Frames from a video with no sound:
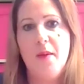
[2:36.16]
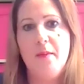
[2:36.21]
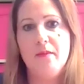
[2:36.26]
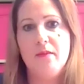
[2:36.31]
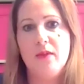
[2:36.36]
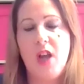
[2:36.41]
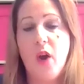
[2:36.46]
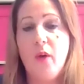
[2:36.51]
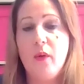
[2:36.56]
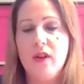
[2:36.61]

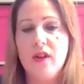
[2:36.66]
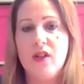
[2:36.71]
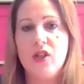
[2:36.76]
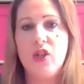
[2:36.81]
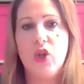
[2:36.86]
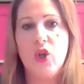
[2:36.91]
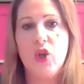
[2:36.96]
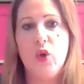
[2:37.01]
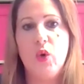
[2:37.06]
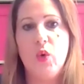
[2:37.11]
going
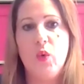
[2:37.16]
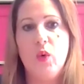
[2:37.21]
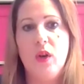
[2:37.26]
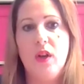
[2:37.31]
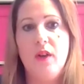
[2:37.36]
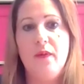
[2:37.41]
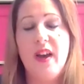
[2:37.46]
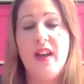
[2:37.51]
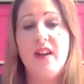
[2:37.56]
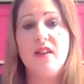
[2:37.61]
to
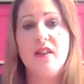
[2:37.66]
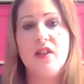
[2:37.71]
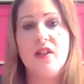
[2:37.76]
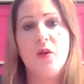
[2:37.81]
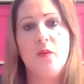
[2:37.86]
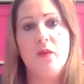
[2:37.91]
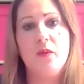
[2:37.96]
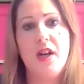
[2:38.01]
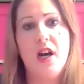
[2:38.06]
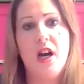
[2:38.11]
events
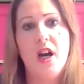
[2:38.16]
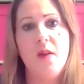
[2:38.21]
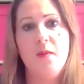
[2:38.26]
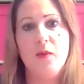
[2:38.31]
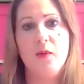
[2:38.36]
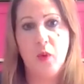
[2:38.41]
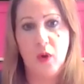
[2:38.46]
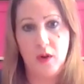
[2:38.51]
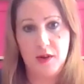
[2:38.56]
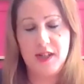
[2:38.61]

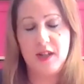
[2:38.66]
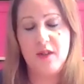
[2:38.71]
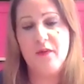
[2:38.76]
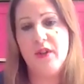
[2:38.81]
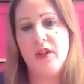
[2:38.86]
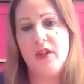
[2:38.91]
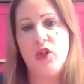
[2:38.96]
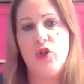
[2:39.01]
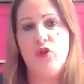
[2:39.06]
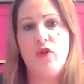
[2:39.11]
sometimes once I'd
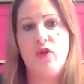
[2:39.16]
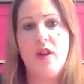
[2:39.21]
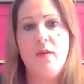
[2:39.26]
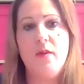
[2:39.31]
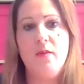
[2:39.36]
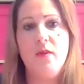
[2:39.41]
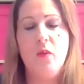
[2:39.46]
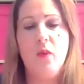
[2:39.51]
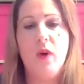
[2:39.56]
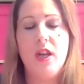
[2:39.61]
finished
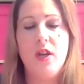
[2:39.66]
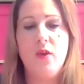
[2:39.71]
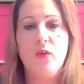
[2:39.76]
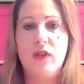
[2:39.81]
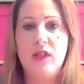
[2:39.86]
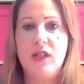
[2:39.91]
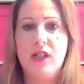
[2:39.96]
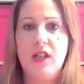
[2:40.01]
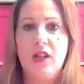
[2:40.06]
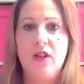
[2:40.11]
treatment, where you
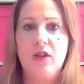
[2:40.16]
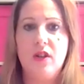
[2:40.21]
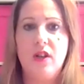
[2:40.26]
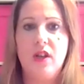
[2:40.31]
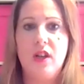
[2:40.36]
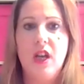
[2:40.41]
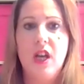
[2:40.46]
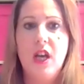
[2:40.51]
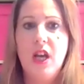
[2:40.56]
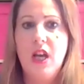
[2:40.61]
would see
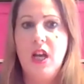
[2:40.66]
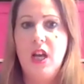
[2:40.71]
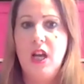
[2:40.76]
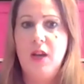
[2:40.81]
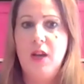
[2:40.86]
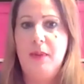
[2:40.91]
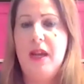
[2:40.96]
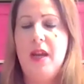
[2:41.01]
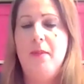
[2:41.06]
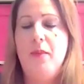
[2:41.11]
other
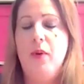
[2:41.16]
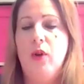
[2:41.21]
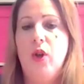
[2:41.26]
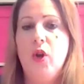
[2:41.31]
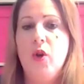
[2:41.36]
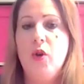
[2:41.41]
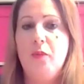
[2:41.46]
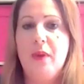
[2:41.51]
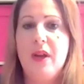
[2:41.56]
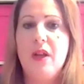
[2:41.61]
people
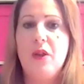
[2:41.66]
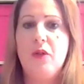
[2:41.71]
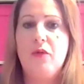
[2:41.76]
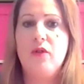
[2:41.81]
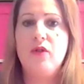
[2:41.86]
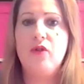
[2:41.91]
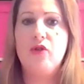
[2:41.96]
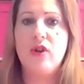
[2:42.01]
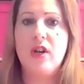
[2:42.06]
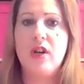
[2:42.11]
who'd been
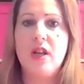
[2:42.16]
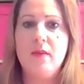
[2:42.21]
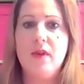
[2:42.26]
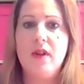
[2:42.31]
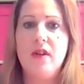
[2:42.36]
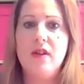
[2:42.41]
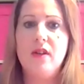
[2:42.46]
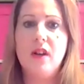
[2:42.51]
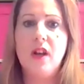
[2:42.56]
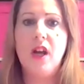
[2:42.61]
through
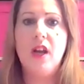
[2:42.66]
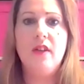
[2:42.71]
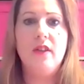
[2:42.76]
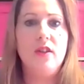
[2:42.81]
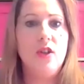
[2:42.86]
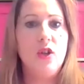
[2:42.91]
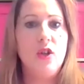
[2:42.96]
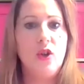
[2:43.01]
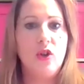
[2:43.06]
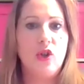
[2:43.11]
treatment
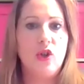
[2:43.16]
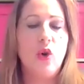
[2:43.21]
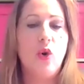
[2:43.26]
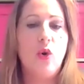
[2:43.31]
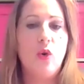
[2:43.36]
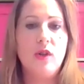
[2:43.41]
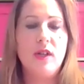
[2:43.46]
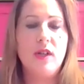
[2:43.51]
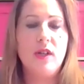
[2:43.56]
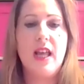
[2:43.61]
and you could
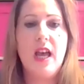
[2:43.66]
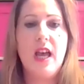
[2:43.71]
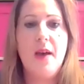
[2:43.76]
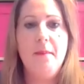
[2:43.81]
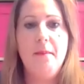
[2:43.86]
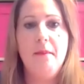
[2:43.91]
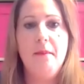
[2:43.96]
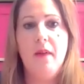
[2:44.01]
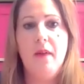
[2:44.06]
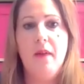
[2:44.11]
talk to
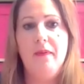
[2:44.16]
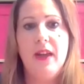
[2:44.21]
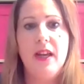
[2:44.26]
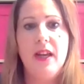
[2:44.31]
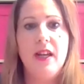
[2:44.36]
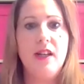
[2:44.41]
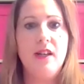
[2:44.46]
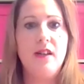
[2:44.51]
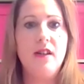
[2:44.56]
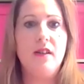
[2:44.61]
them and
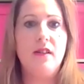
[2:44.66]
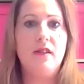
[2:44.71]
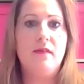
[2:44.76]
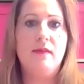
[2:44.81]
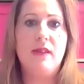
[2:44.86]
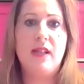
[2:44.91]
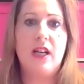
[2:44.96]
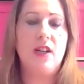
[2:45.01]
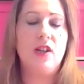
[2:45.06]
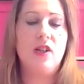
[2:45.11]
they'd
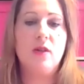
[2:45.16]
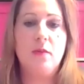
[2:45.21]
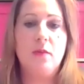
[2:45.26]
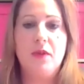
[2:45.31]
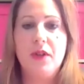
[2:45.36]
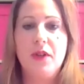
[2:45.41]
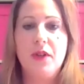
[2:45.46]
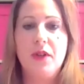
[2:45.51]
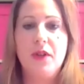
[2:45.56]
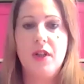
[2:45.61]
tell you
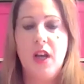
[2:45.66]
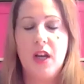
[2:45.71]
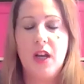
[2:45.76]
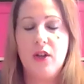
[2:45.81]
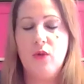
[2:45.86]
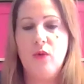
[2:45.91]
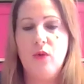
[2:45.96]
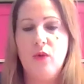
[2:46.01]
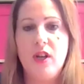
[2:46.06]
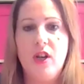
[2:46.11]
something you haven't
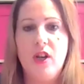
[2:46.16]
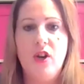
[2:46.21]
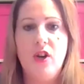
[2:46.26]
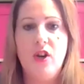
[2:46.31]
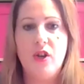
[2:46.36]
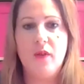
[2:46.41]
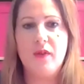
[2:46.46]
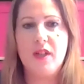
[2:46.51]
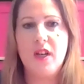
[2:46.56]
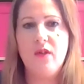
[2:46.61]
already heard
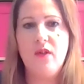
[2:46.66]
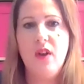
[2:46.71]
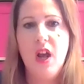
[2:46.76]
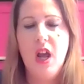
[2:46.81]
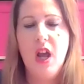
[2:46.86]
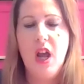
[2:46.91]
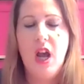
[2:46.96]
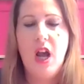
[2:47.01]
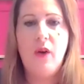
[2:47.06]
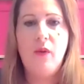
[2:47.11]
of. So
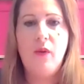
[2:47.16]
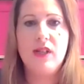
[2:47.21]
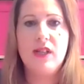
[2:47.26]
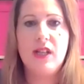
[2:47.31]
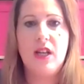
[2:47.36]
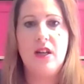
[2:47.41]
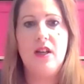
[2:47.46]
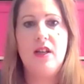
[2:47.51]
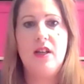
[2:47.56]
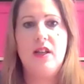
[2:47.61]
I would
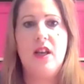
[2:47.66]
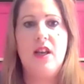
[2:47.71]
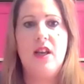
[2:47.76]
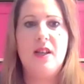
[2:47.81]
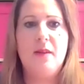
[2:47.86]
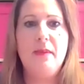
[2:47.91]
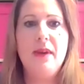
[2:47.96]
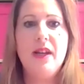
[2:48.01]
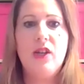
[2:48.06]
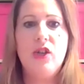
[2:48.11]
say it's
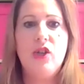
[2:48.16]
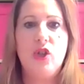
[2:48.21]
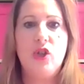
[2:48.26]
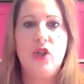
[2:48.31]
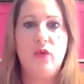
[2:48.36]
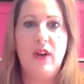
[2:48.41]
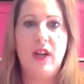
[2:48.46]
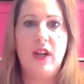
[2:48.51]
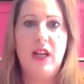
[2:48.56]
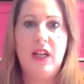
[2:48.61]
a mixture,
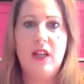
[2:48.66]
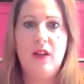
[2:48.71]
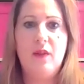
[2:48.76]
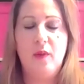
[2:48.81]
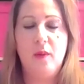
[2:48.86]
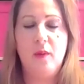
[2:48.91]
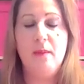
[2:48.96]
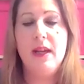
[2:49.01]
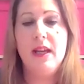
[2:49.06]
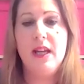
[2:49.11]
really,
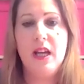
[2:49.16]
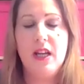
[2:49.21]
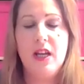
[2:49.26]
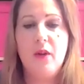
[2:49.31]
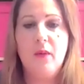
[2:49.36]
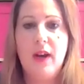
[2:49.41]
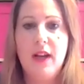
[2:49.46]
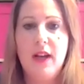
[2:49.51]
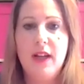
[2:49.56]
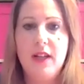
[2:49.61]
for me
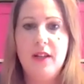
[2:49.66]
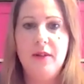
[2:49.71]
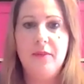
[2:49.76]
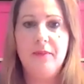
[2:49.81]
anyway.